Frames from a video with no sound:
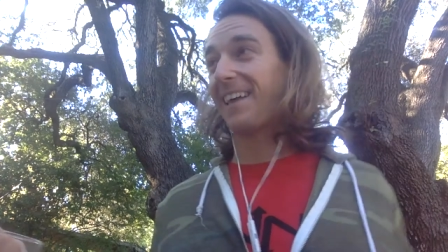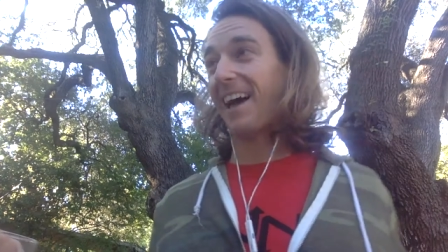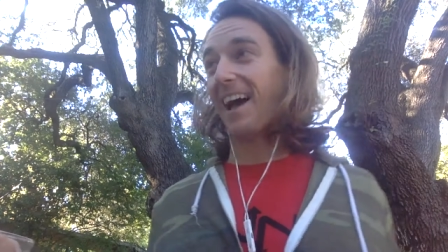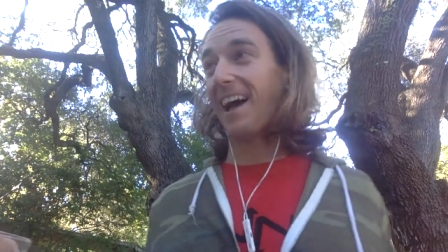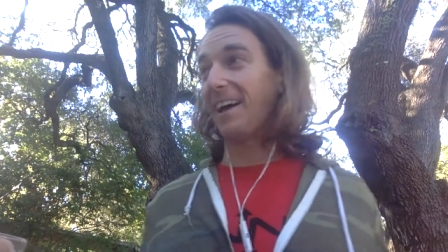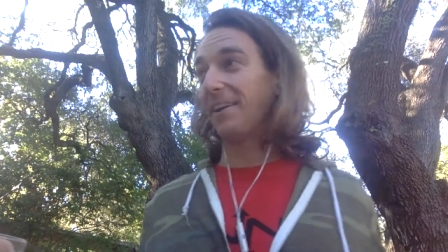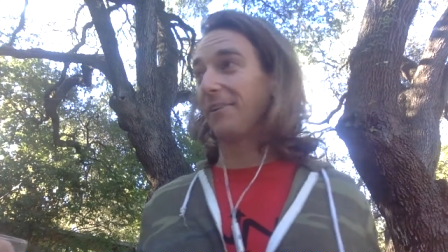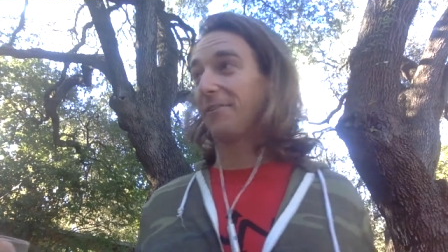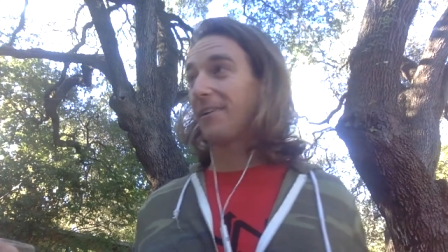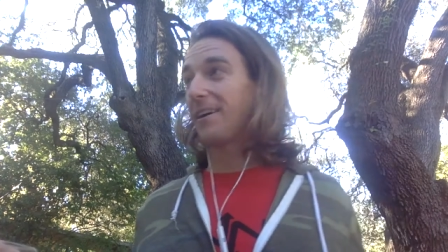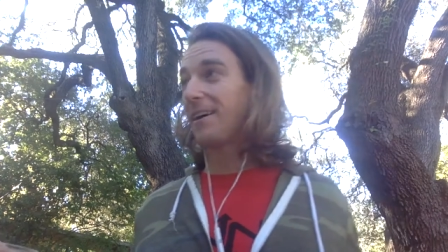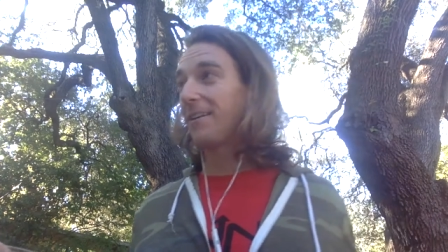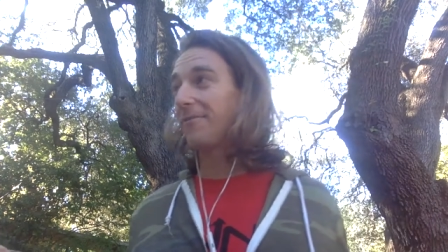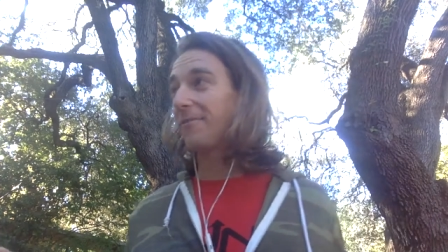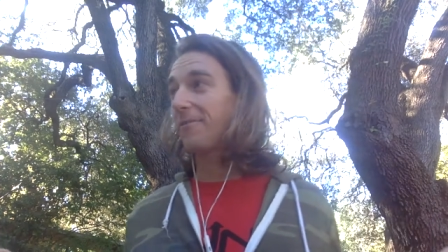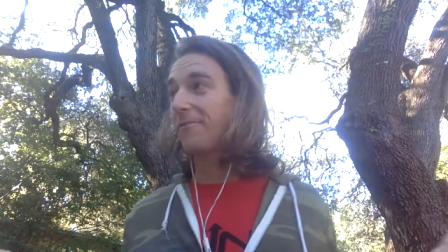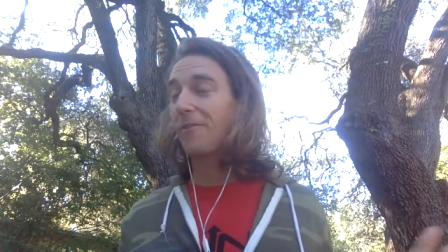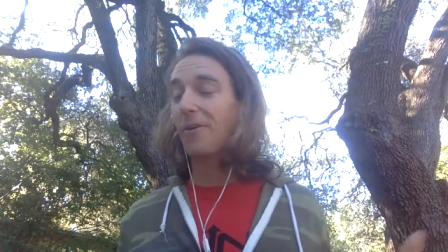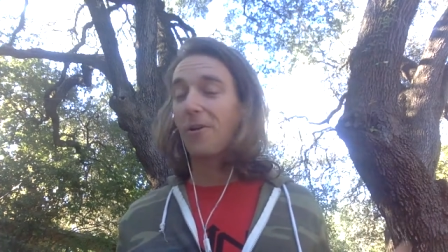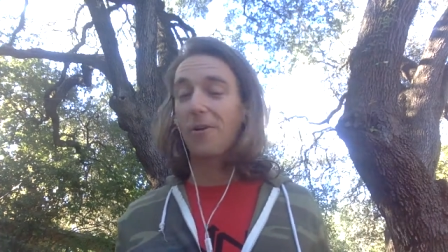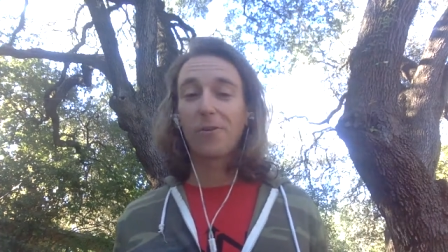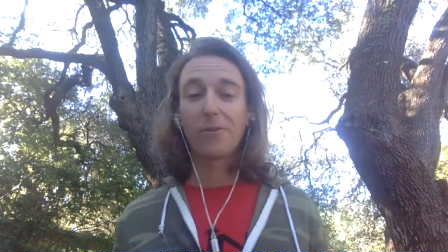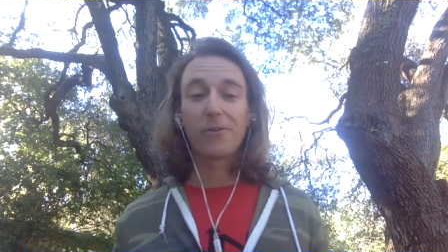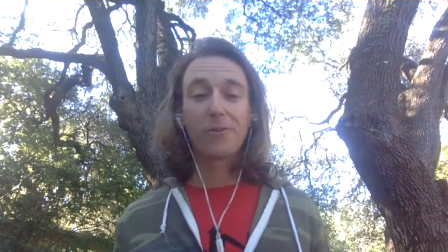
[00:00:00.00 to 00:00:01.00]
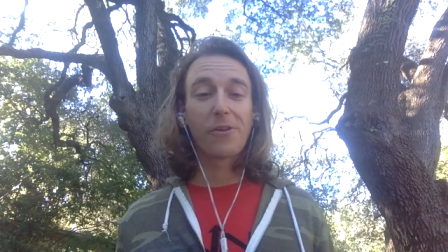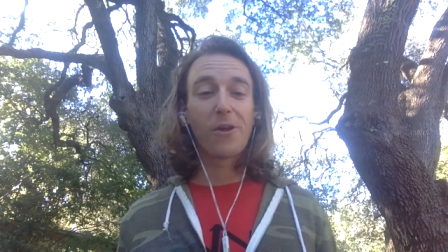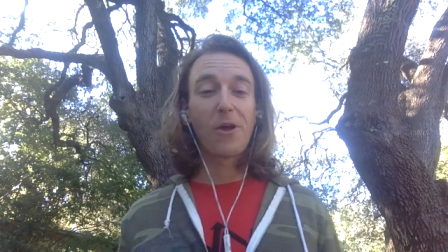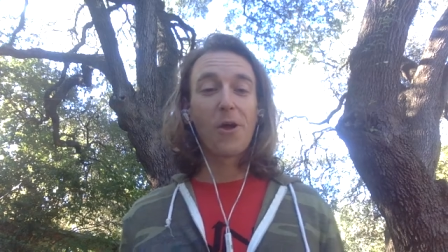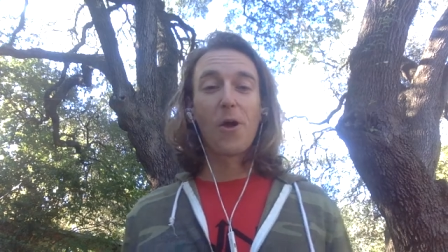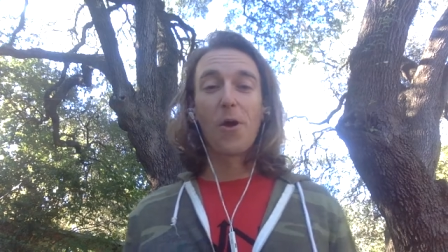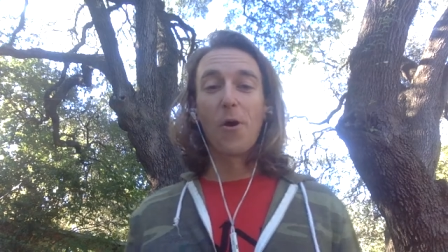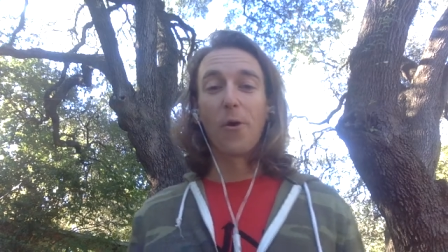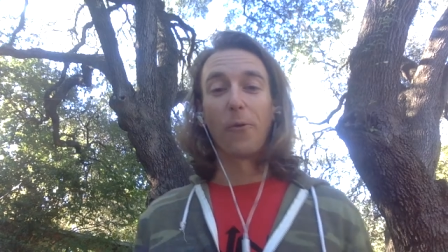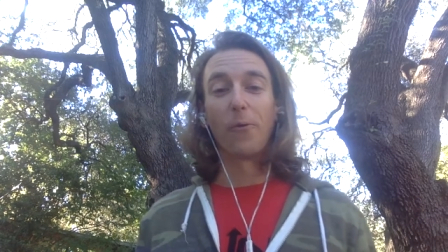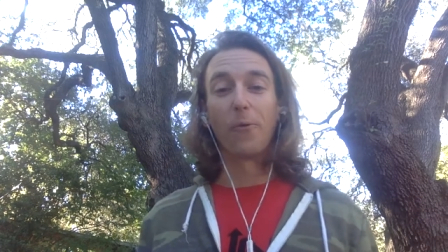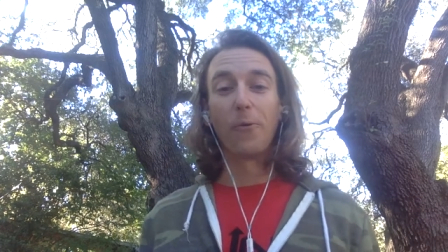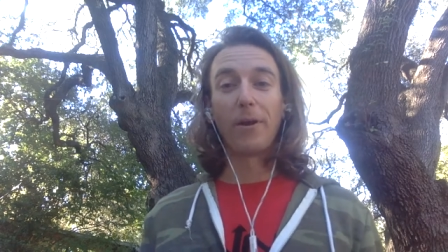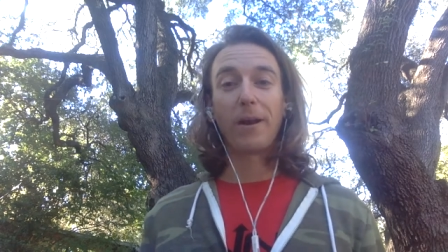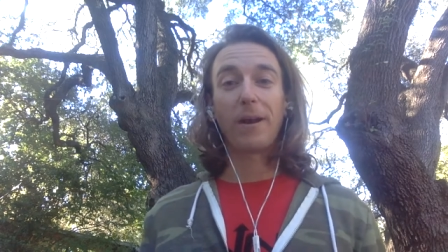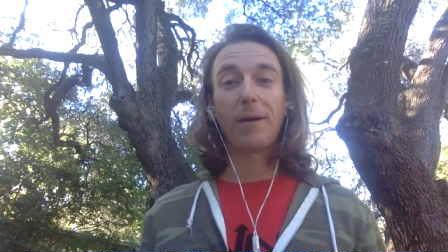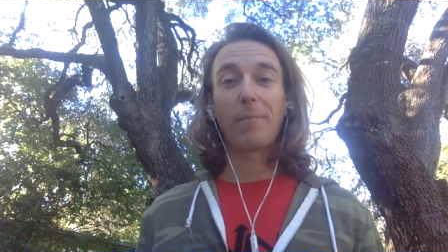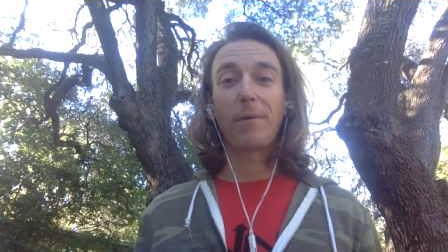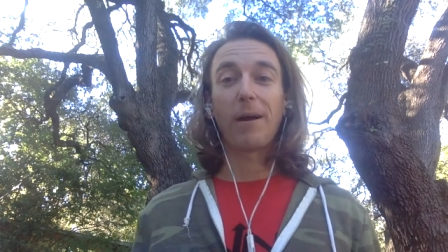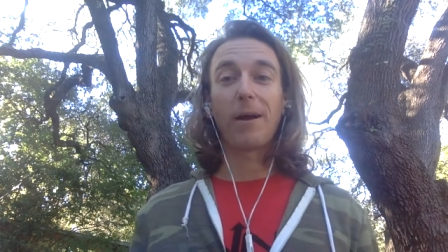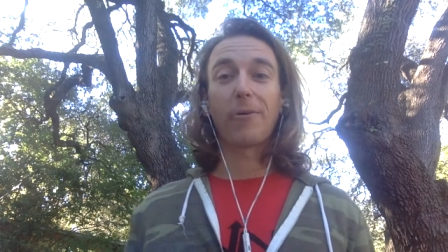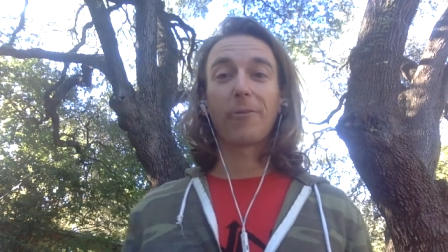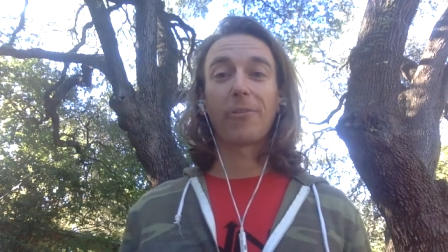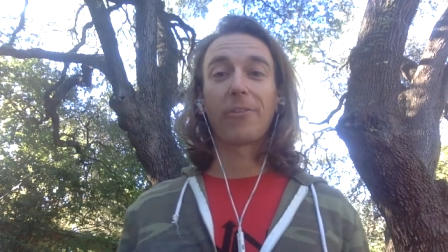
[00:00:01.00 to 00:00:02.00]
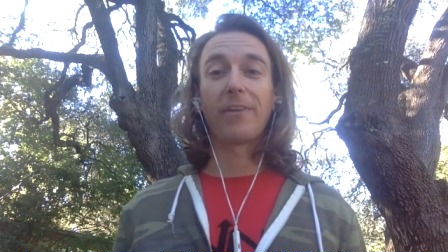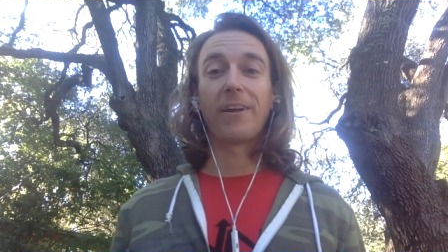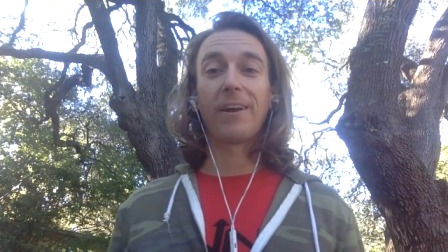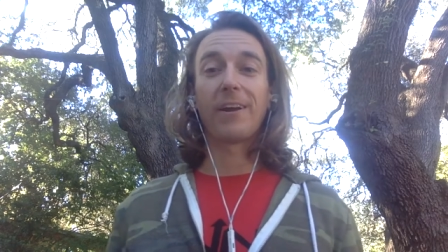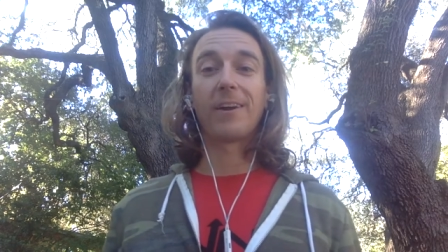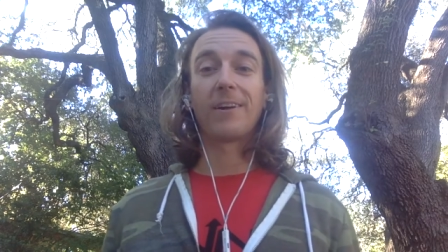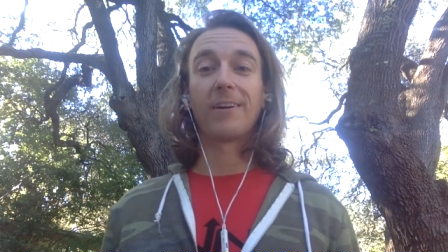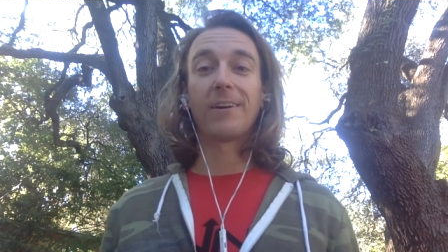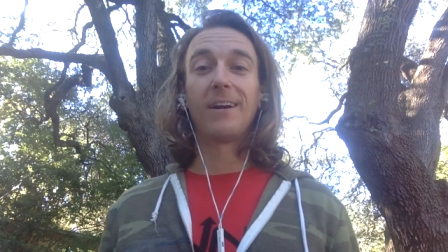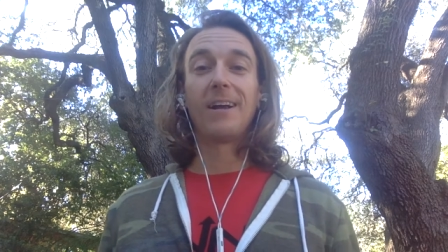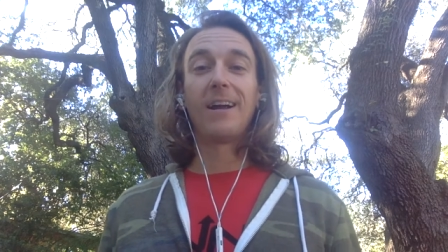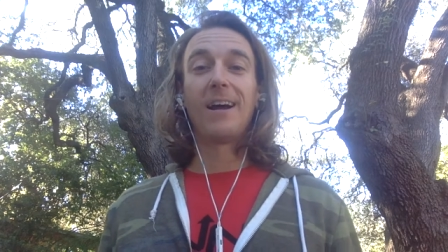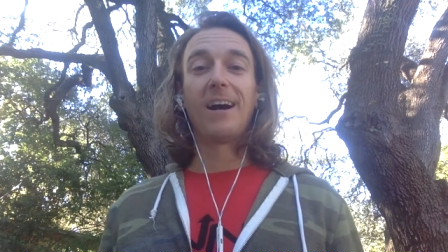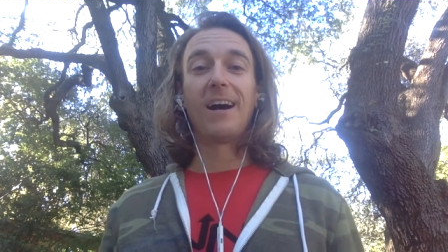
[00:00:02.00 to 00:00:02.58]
I don't have a phone when I'm out there.